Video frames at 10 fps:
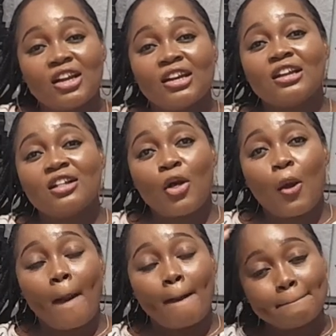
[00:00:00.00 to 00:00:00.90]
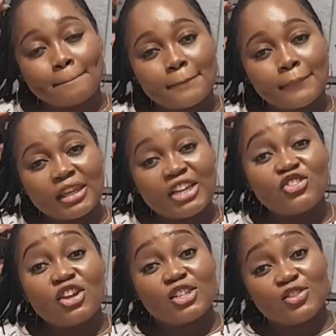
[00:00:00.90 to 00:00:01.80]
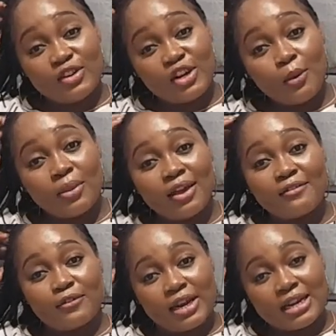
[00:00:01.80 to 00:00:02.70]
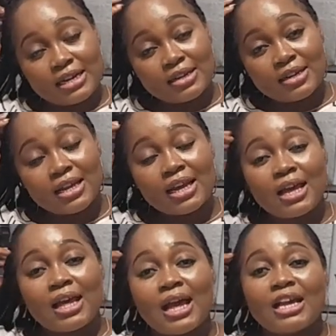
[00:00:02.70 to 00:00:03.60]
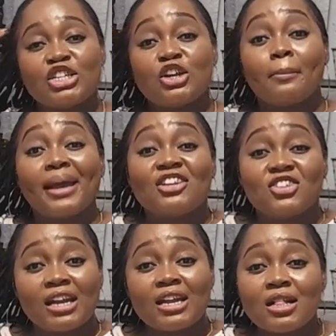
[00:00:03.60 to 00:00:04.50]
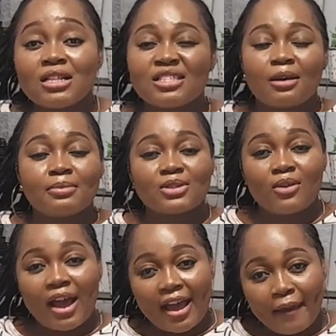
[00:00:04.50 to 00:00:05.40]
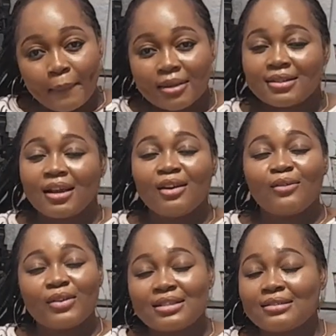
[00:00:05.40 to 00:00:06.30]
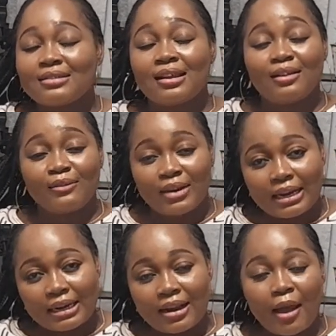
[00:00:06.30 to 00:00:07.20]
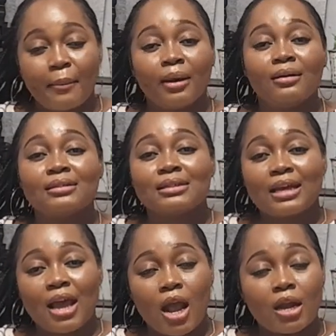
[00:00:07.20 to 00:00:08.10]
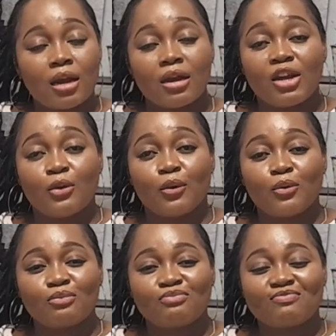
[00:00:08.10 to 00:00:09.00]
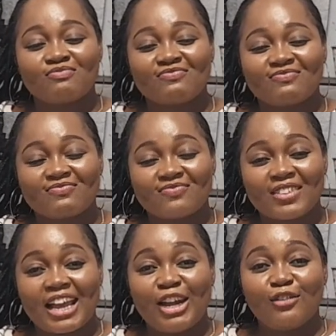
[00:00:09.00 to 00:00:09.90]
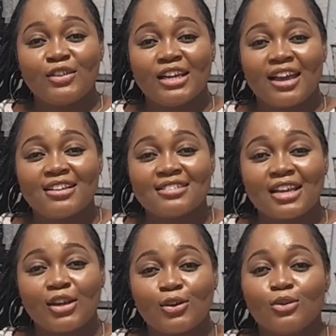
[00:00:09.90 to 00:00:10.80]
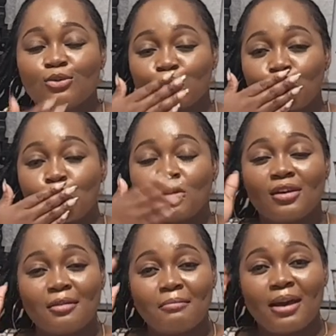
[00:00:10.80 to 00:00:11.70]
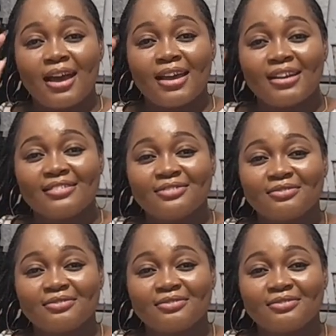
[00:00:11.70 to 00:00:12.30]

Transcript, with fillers: channel share this video with a friend share my channel subscribe tell a friend to tell a friend about Nardia I love you guys. Thank you. Bye.